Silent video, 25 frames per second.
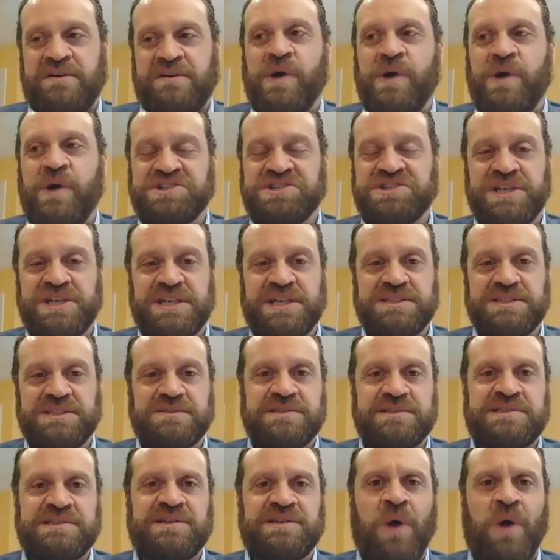question.
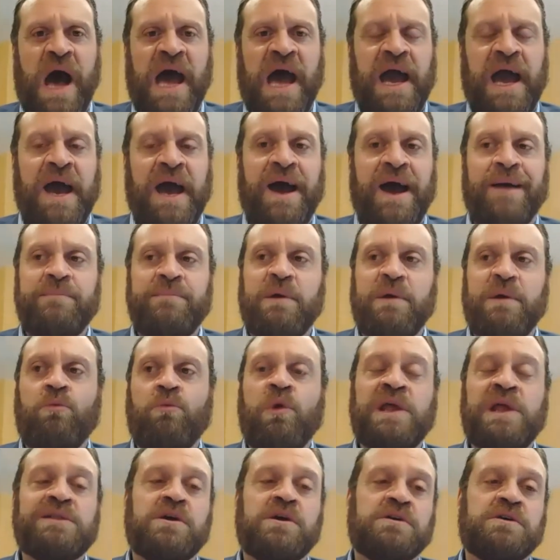So I mean,
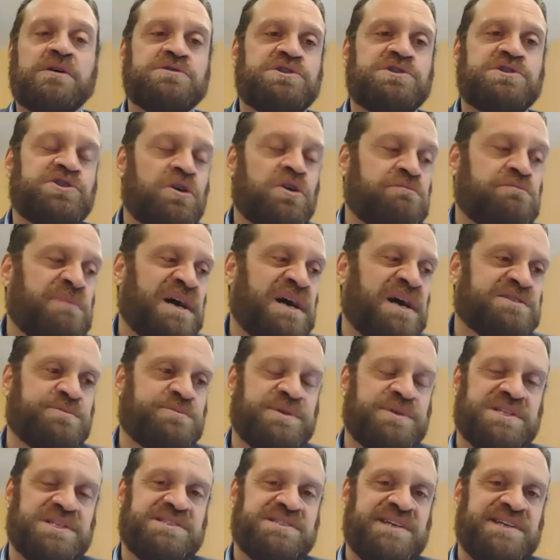we learned so much
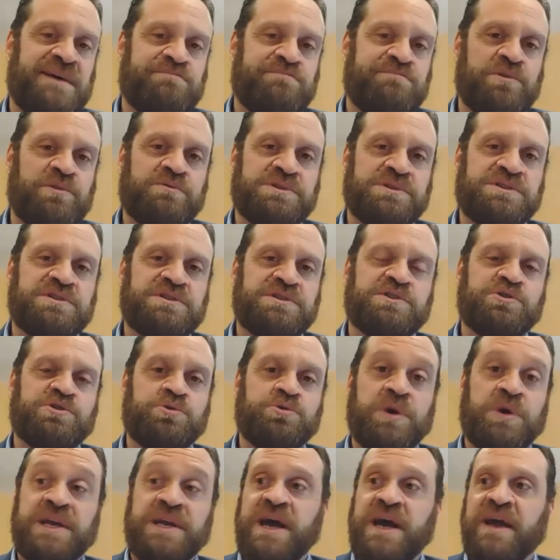when the temple was
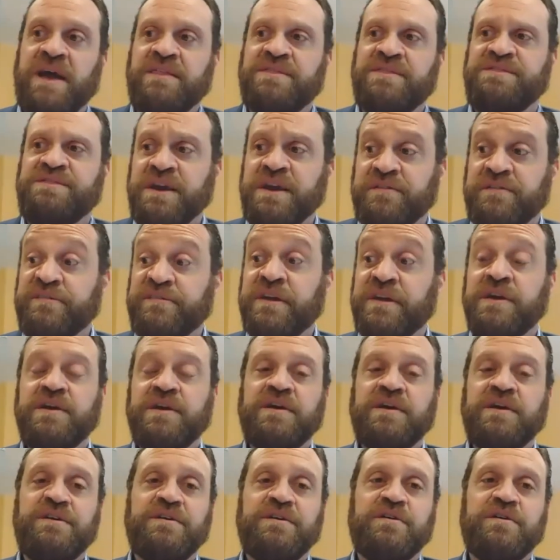destroyed. I think
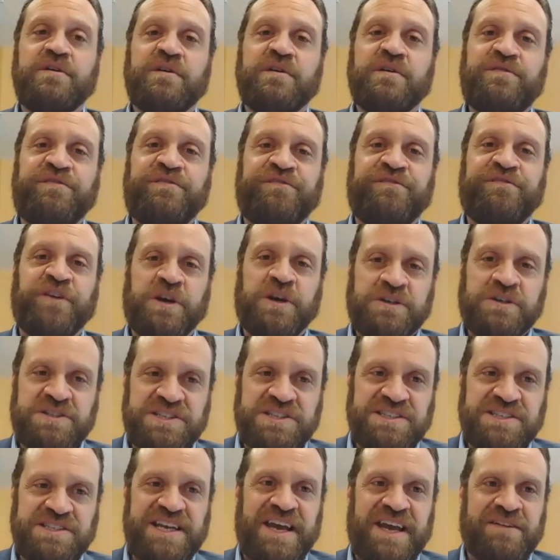
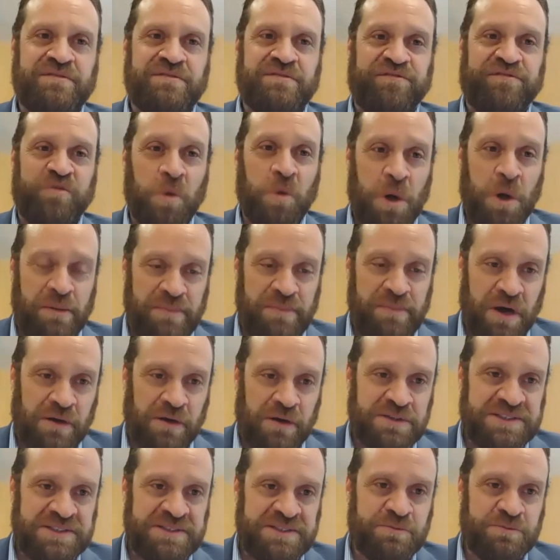first and
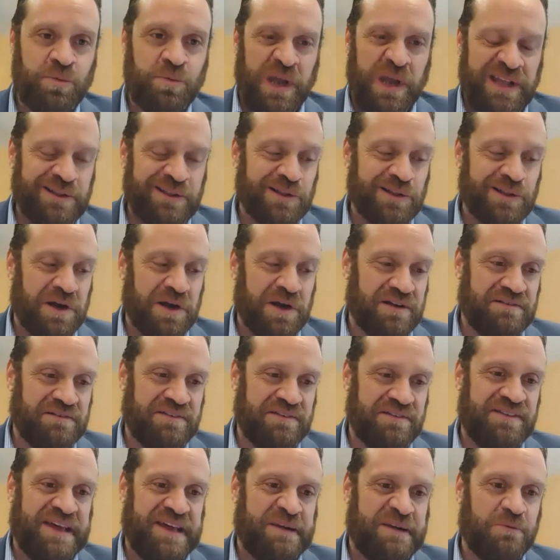foremost, we
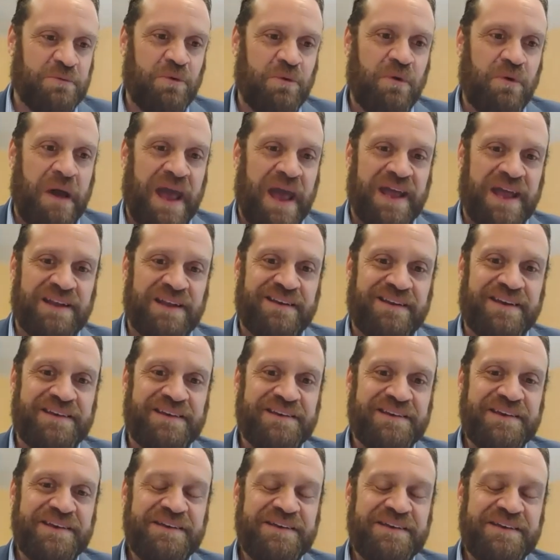learned that when
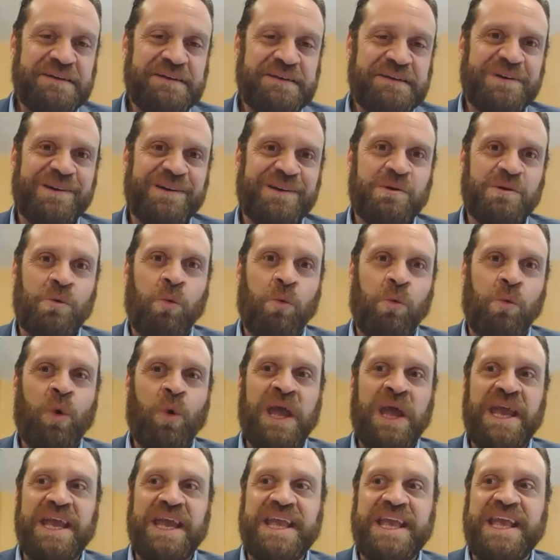
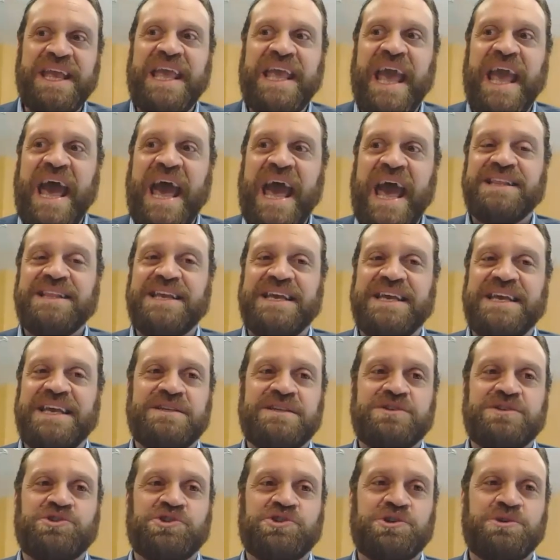we get
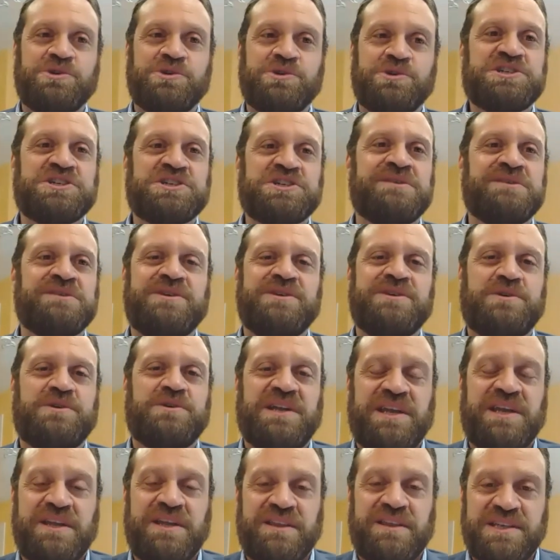in the Jewish
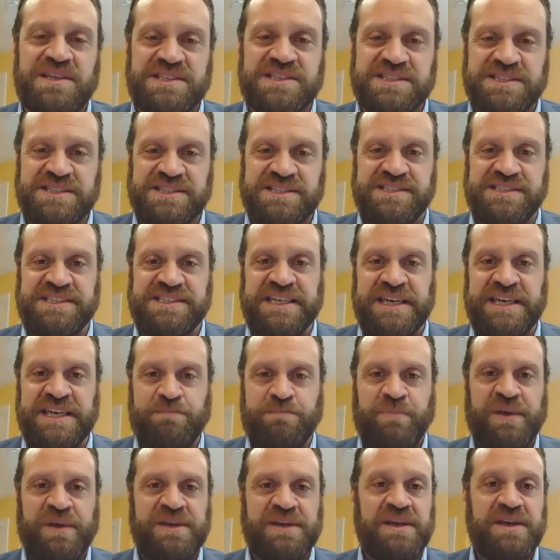community this
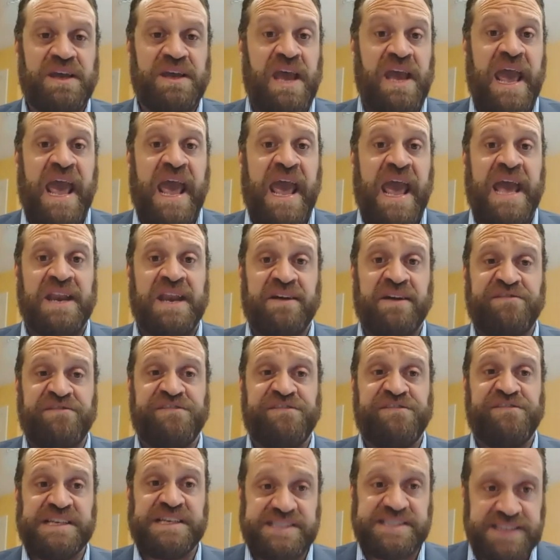deep
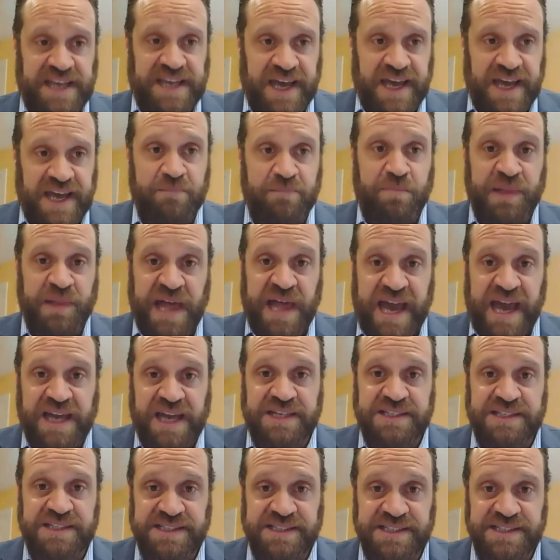edifice
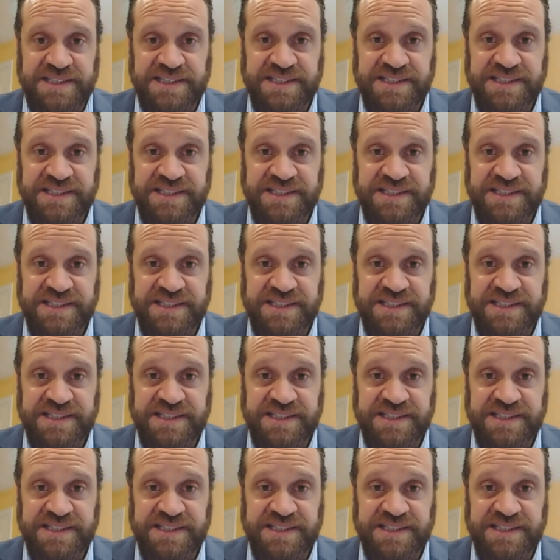complex,